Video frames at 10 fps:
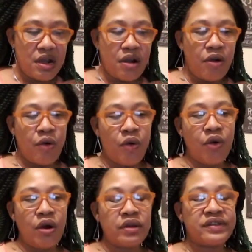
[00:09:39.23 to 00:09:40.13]

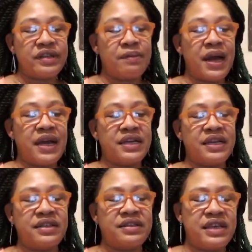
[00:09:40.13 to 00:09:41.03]
or somebody
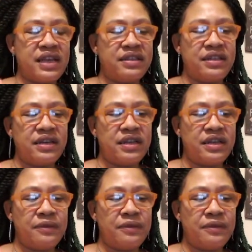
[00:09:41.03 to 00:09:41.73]
is ending it